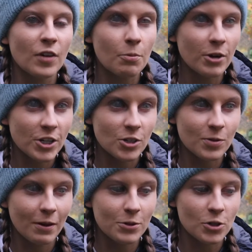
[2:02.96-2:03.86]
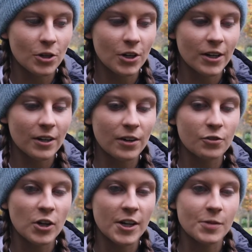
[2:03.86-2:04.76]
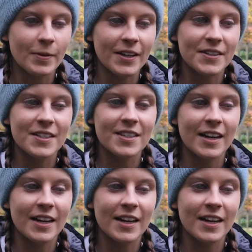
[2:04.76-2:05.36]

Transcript: operations when I was younger, a lot of transplants.